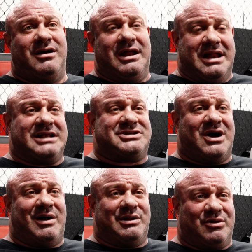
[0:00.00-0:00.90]
And that's
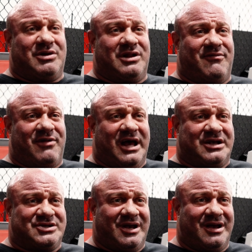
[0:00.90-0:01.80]
how I learned to love
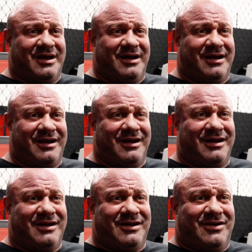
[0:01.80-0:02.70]
legs.
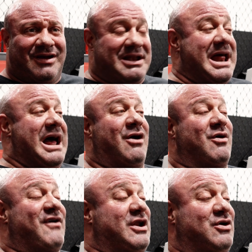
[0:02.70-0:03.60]
And
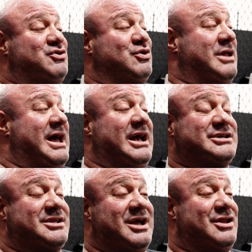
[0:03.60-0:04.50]
now if I don't do
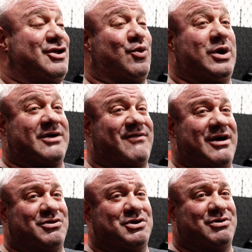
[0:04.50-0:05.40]
legs at the end of the week, if I
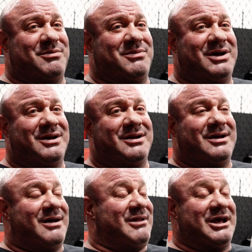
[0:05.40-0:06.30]
don't do them,
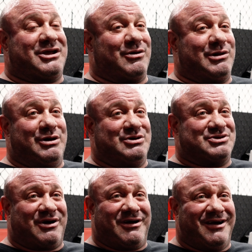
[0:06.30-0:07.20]
I'm like, you're a
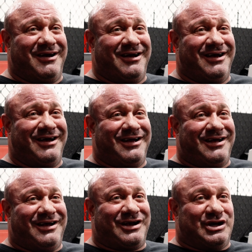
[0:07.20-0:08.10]
loser.
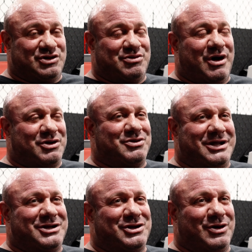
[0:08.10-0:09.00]
Because you know you
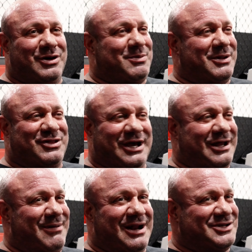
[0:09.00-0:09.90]
need to do it. You've been
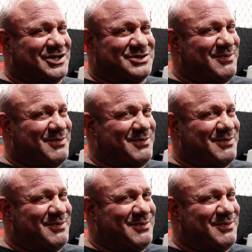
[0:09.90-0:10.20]
thinking about it since